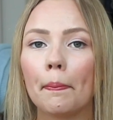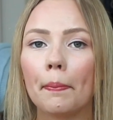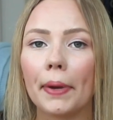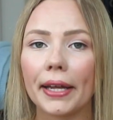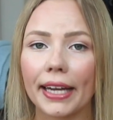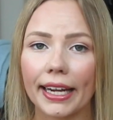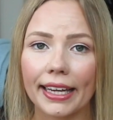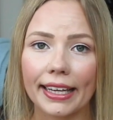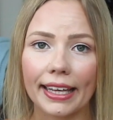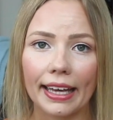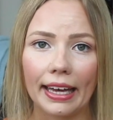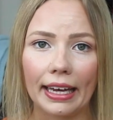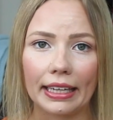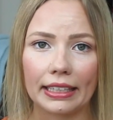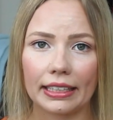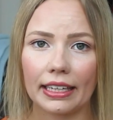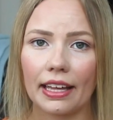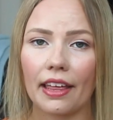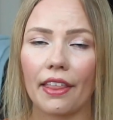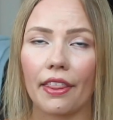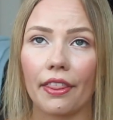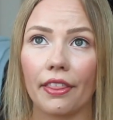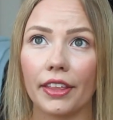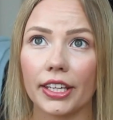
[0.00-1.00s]
But
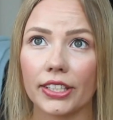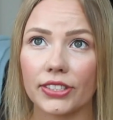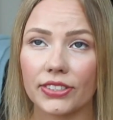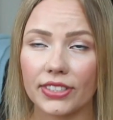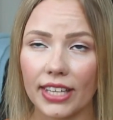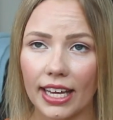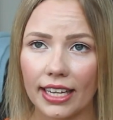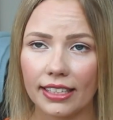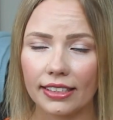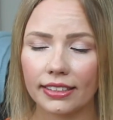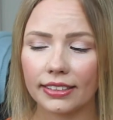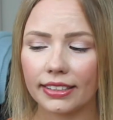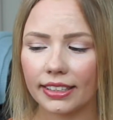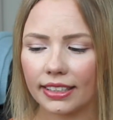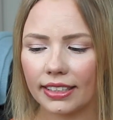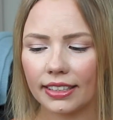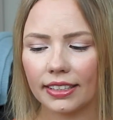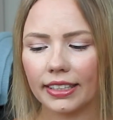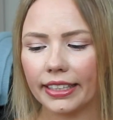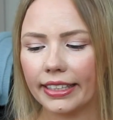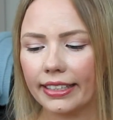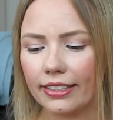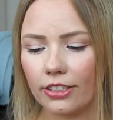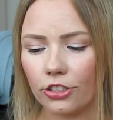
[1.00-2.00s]
again, the scent
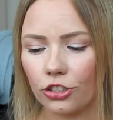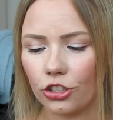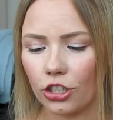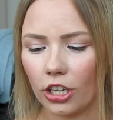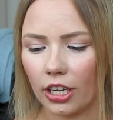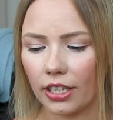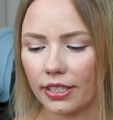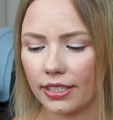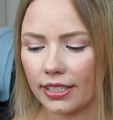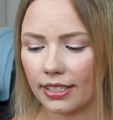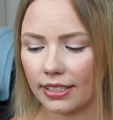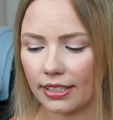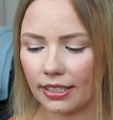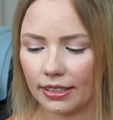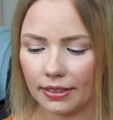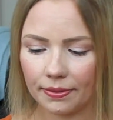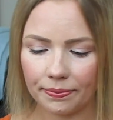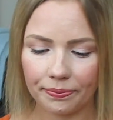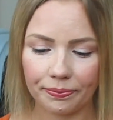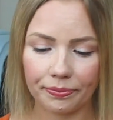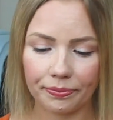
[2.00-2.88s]
is just